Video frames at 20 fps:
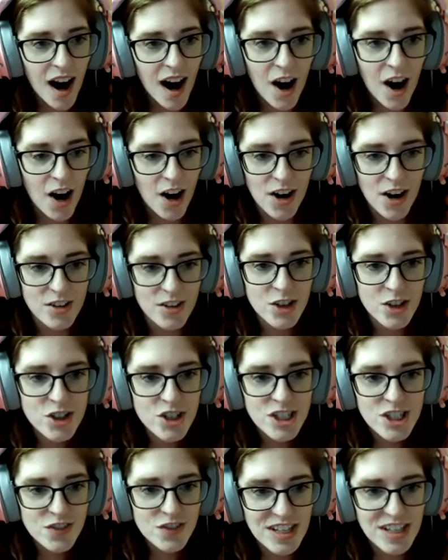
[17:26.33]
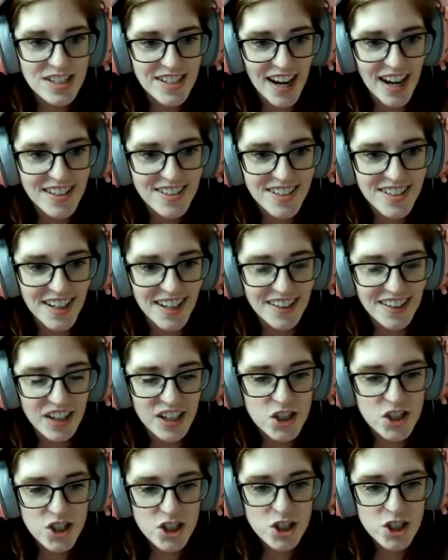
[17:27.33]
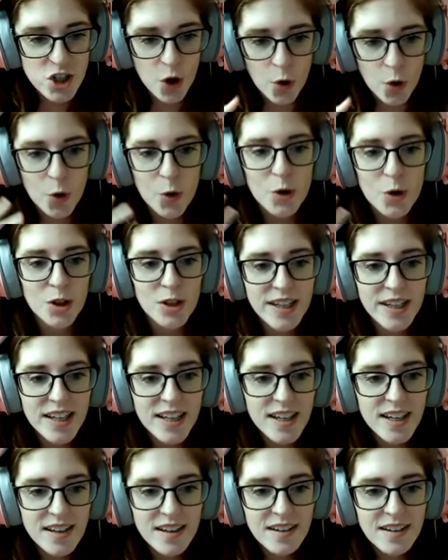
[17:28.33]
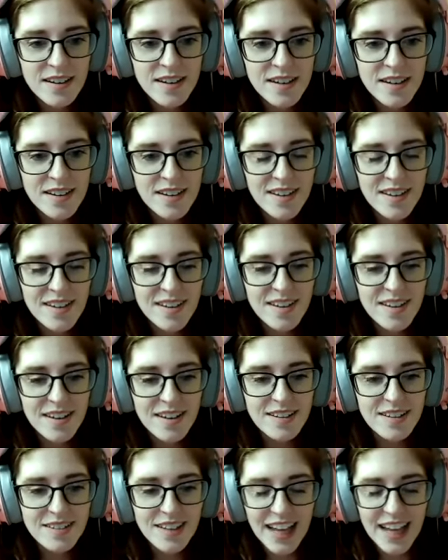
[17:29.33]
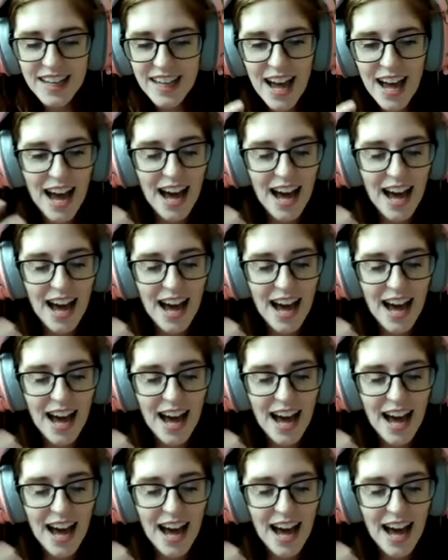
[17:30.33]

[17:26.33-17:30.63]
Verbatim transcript: are they're just fantastic. Like she totally like